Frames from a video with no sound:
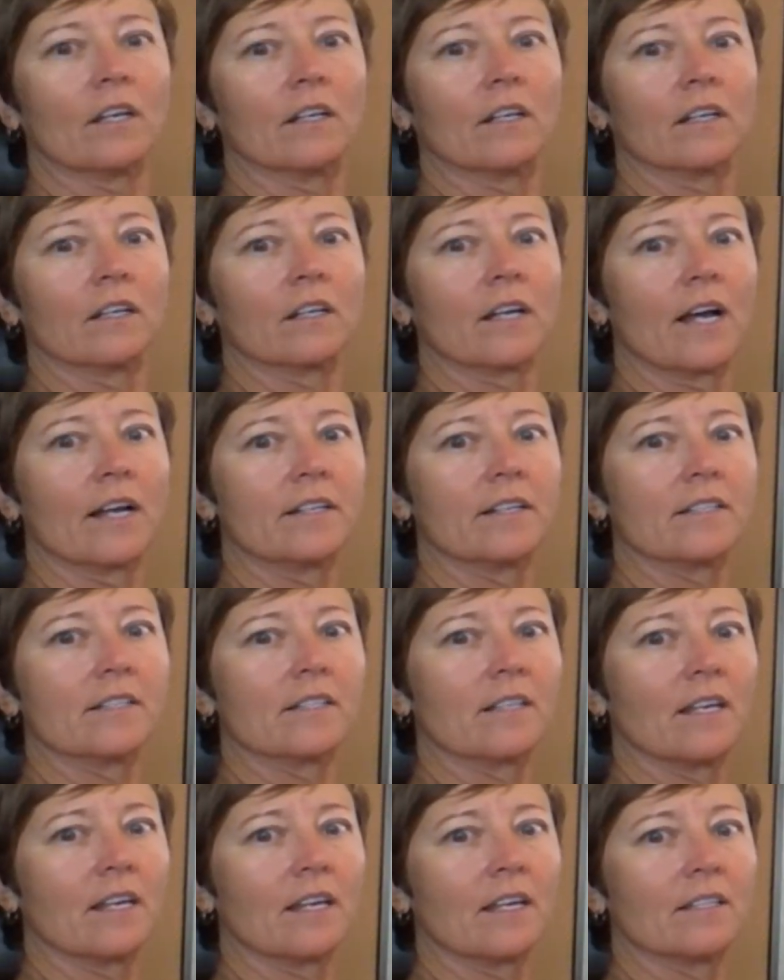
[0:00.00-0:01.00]
kind of
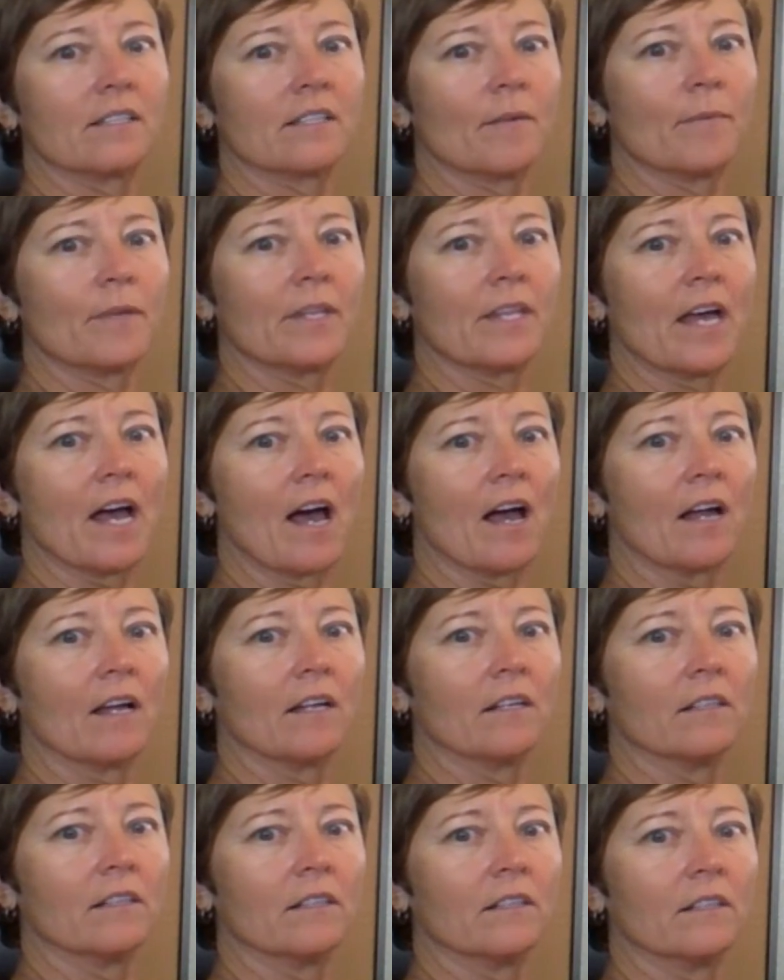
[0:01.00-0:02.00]
see some of
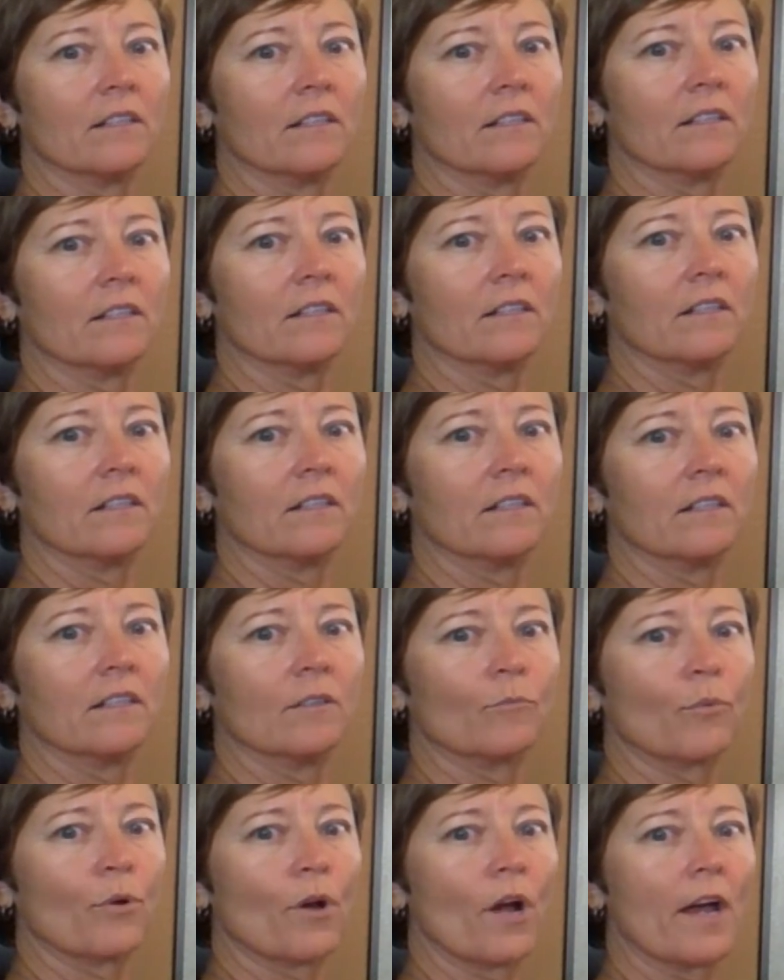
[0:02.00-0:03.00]
that
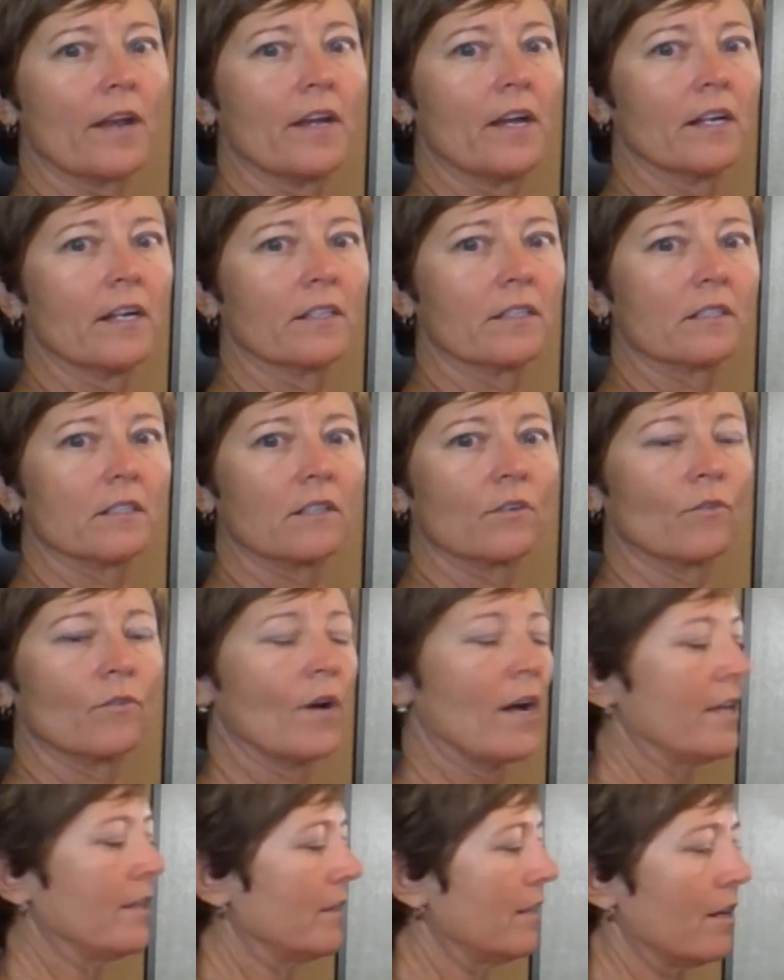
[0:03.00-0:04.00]
product
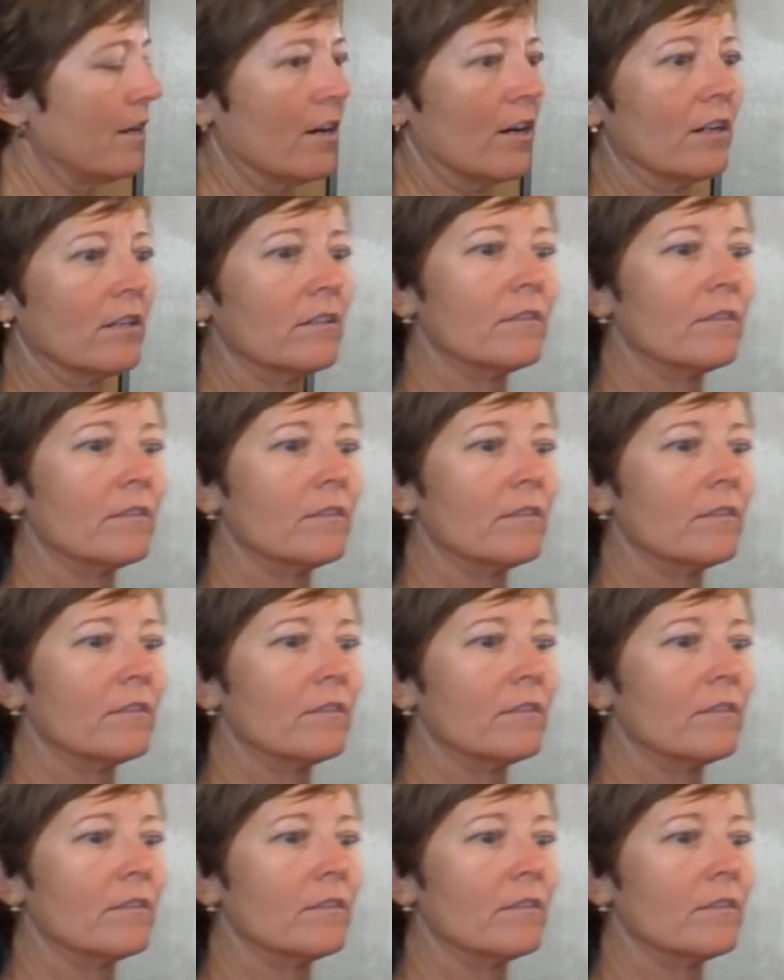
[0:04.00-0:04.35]
right there.